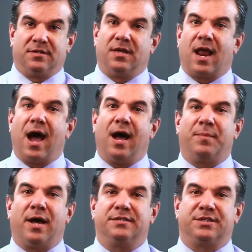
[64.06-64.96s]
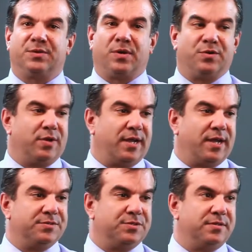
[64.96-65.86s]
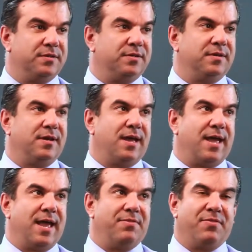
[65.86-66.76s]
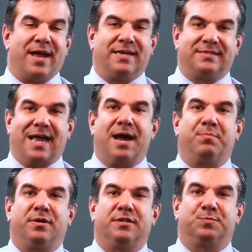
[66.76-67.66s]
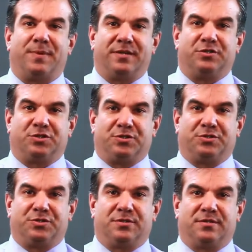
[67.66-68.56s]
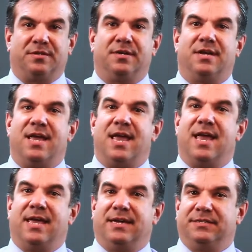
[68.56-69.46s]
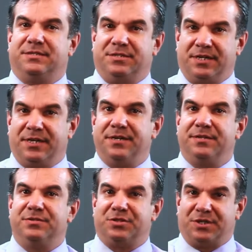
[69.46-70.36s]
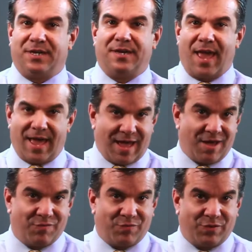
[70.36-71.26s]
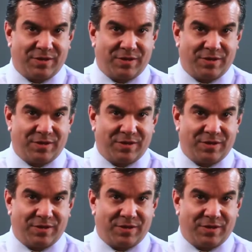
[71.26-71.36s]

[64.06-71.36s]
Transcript: And I'm Isaac Rodriguez, and that's capital expenditures in a DCF.